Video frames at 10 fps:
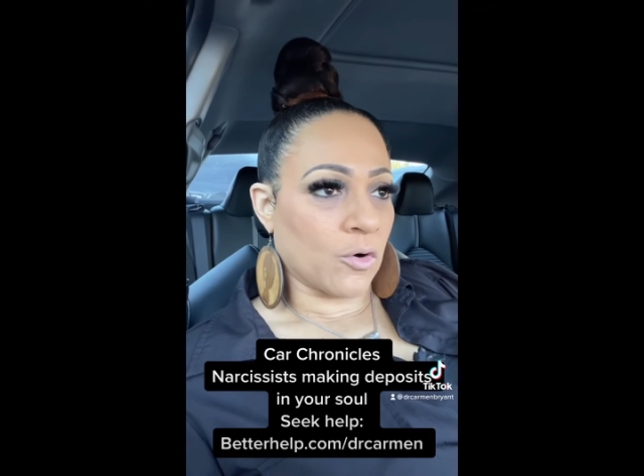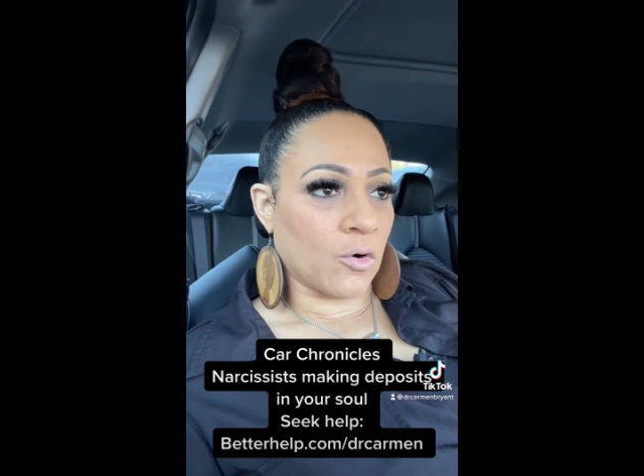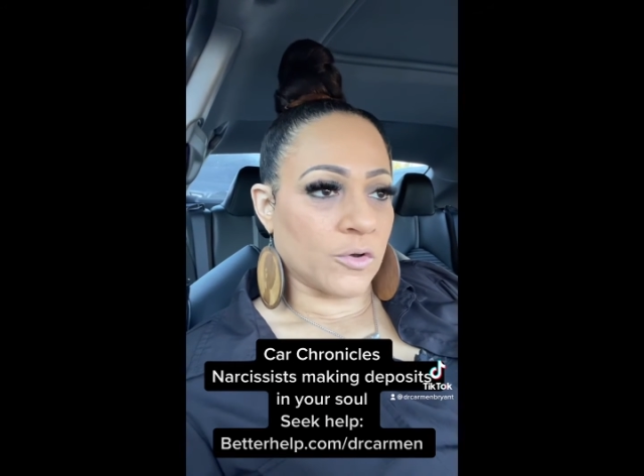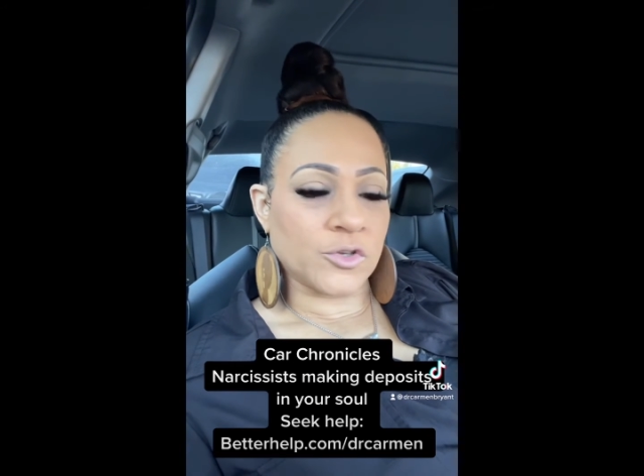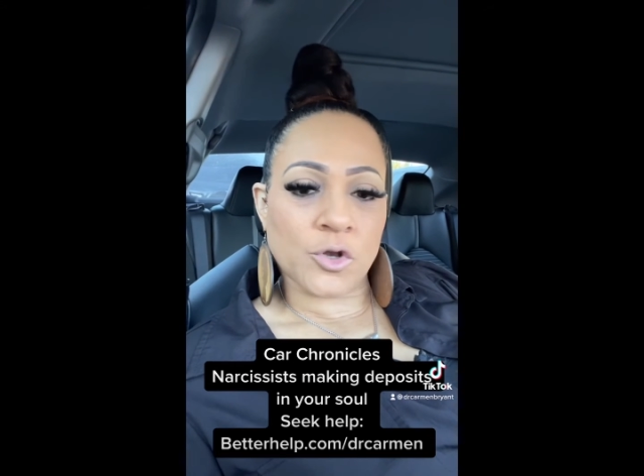
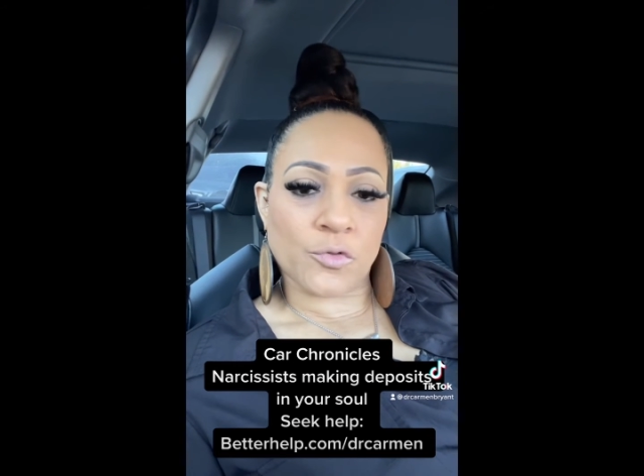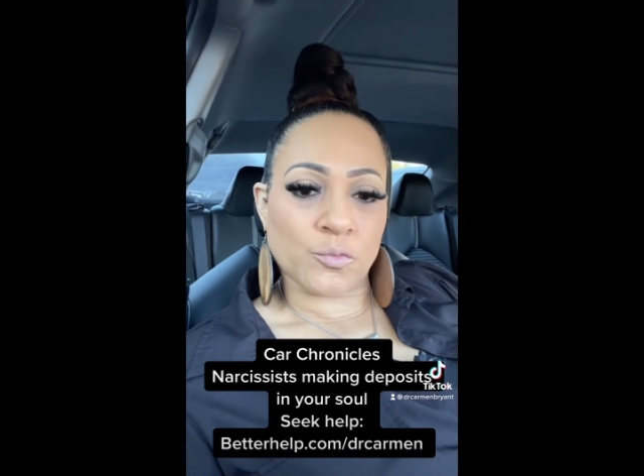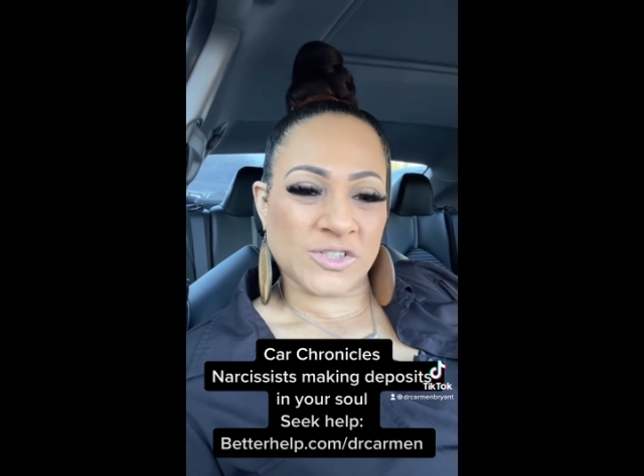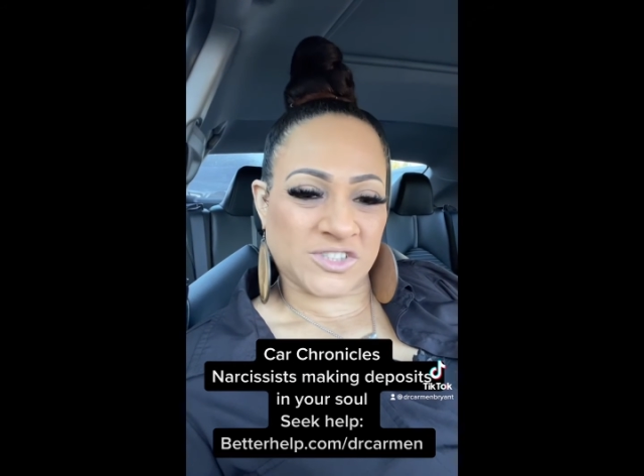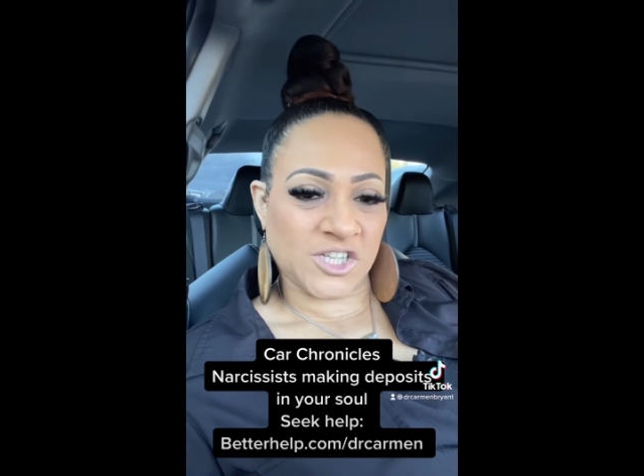or you know, the
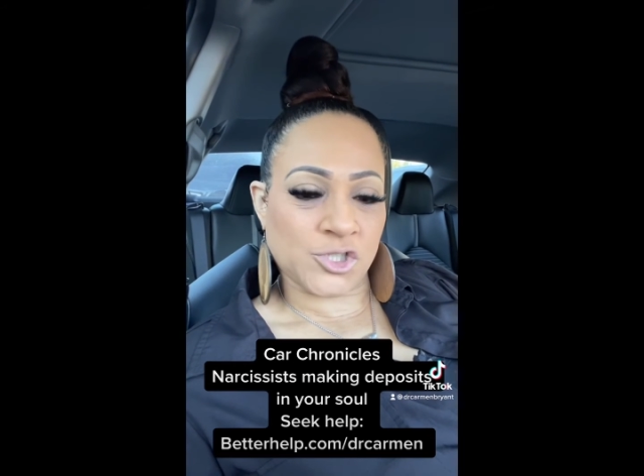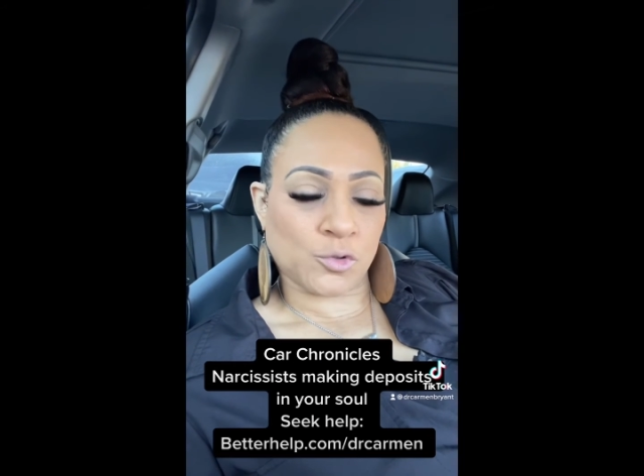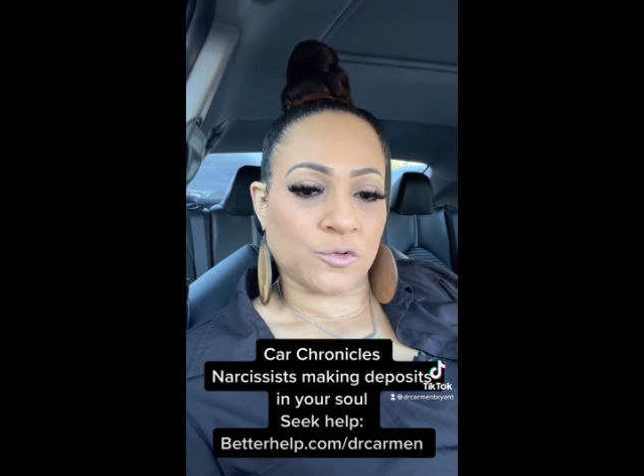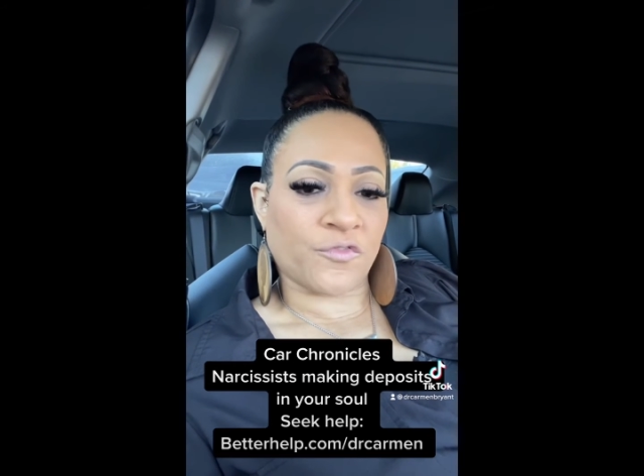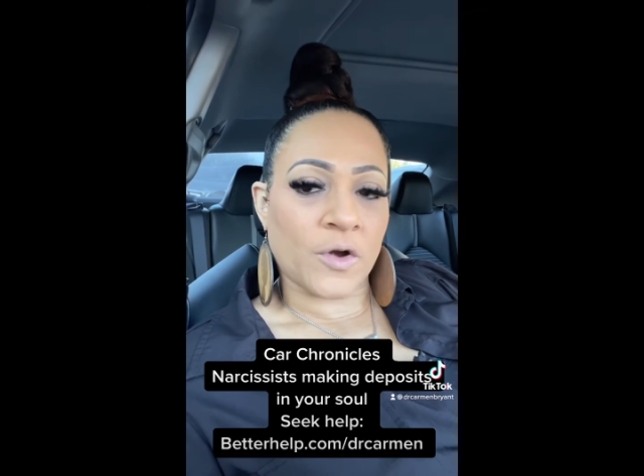
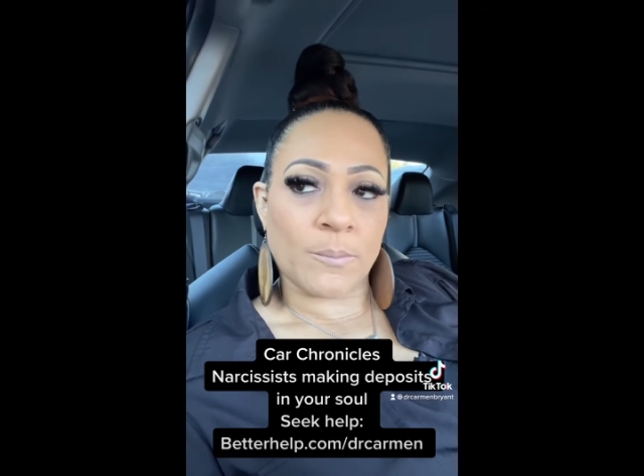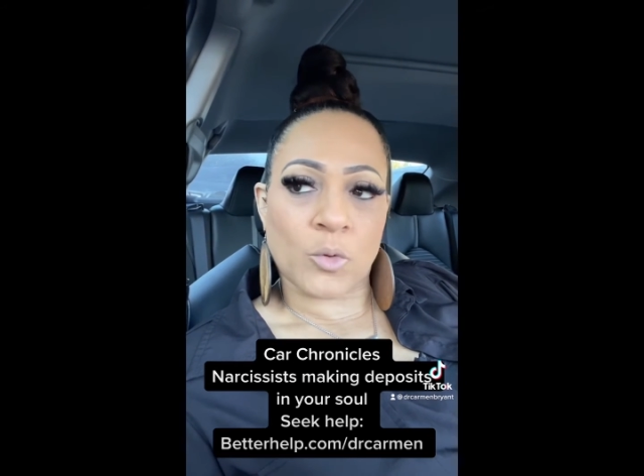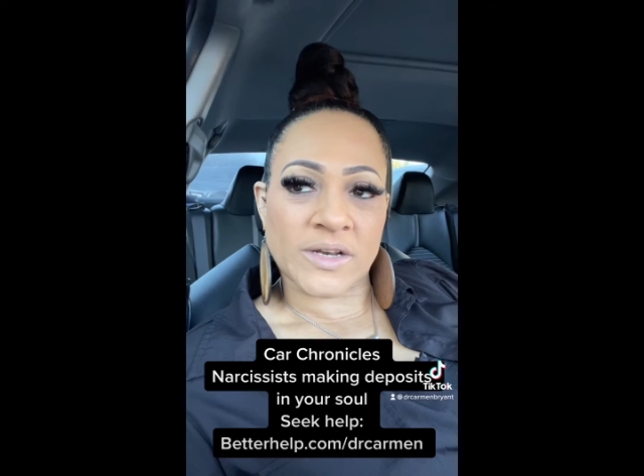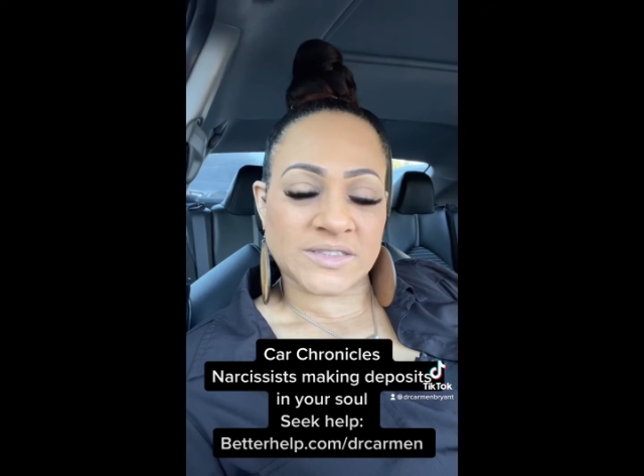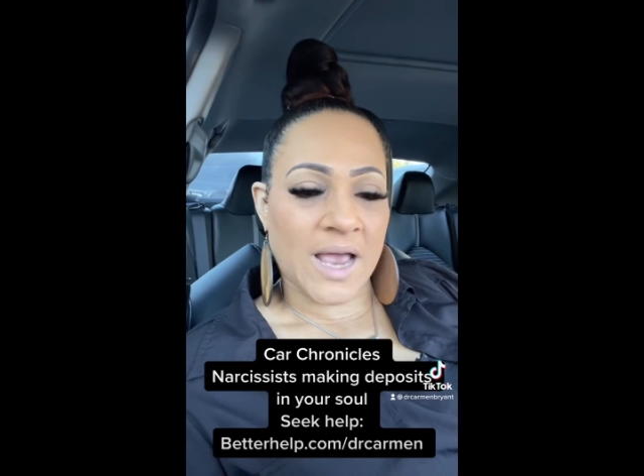residuals from
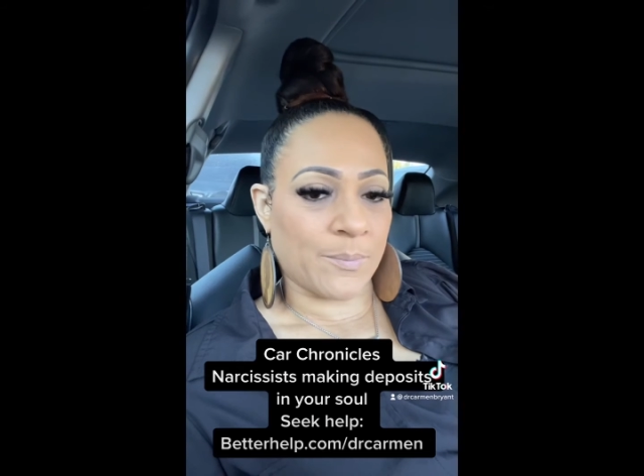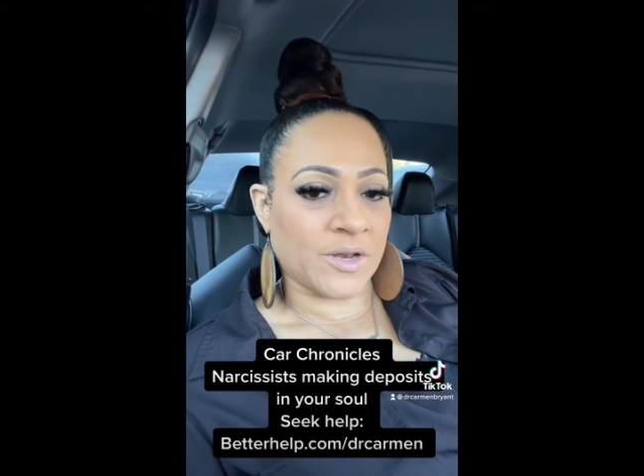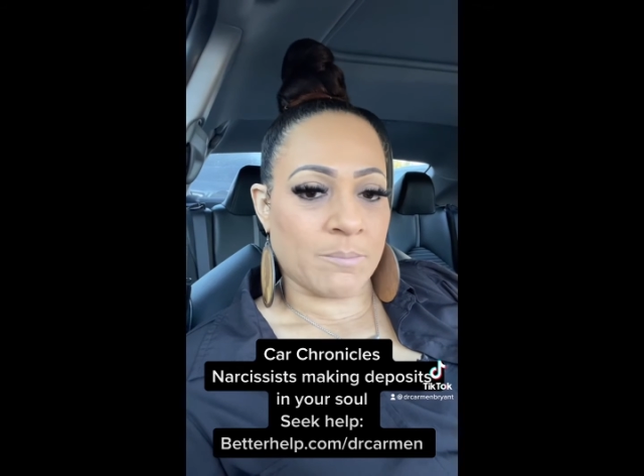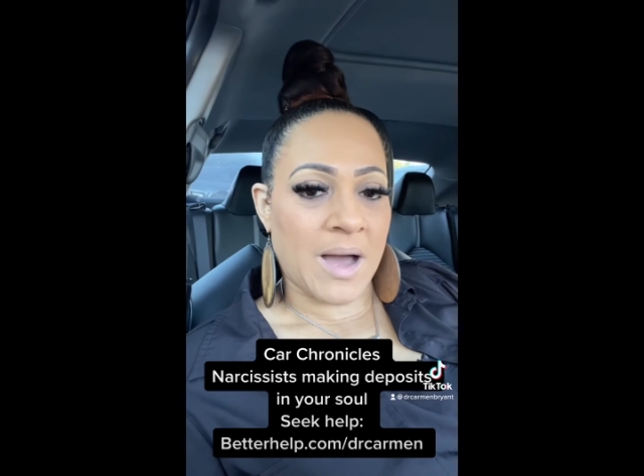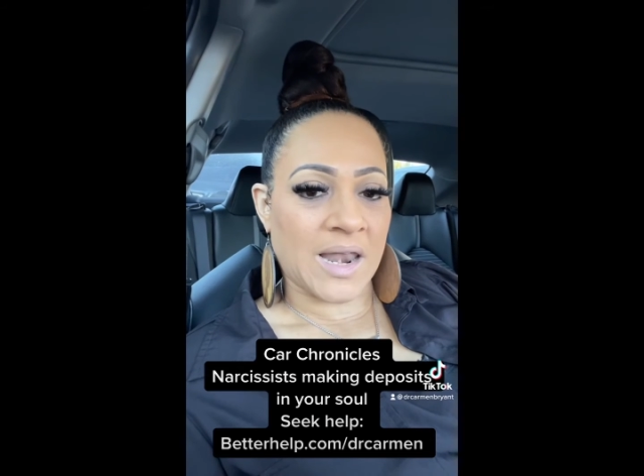what has happened
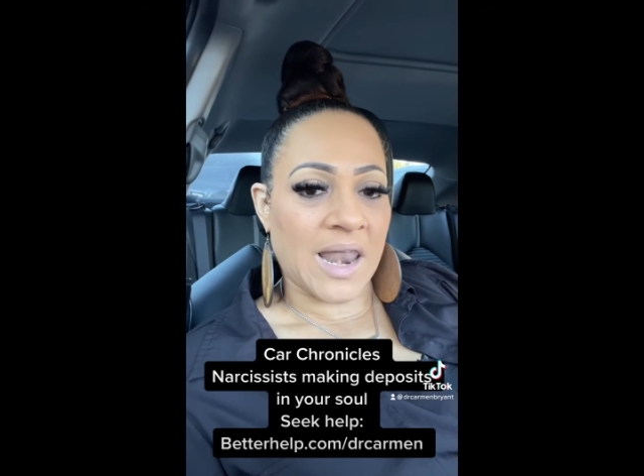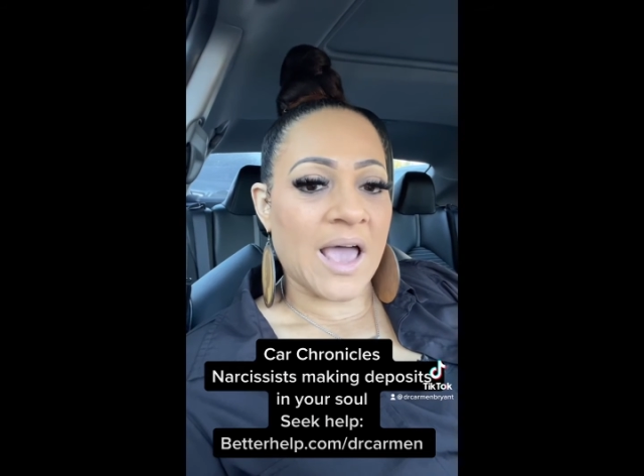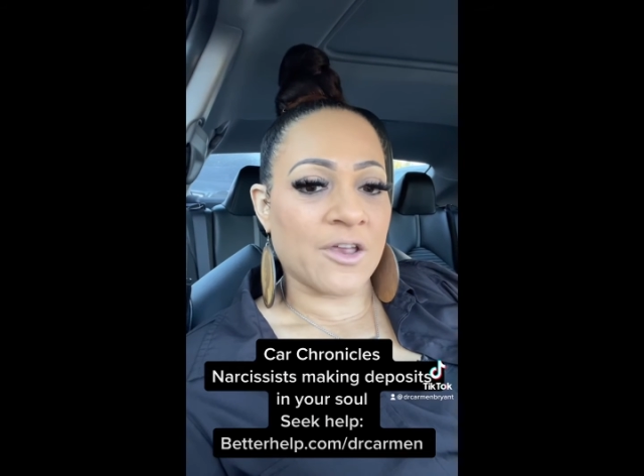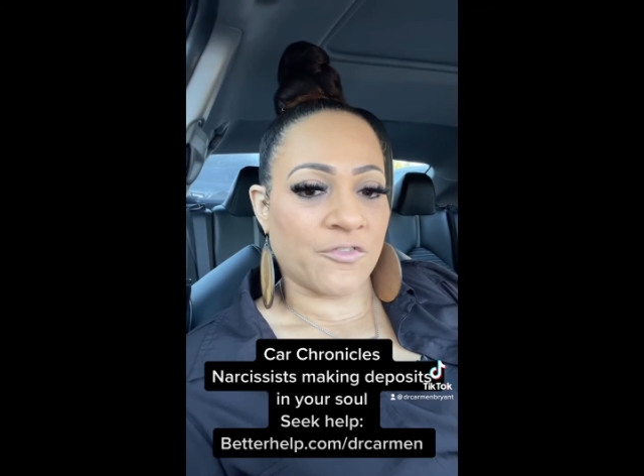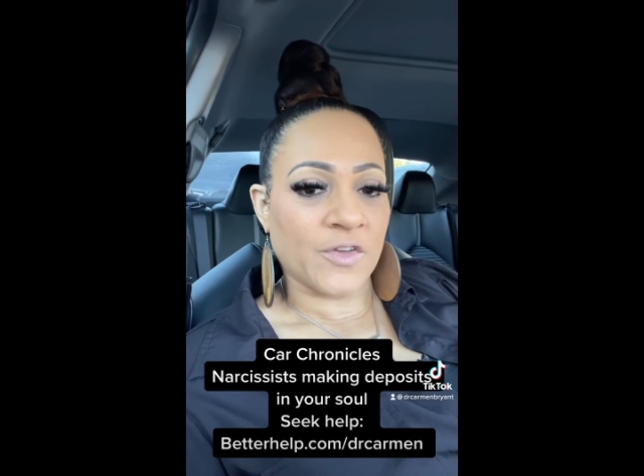in my
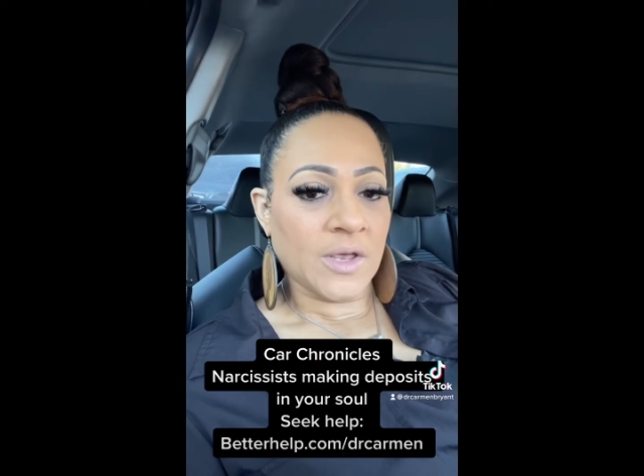life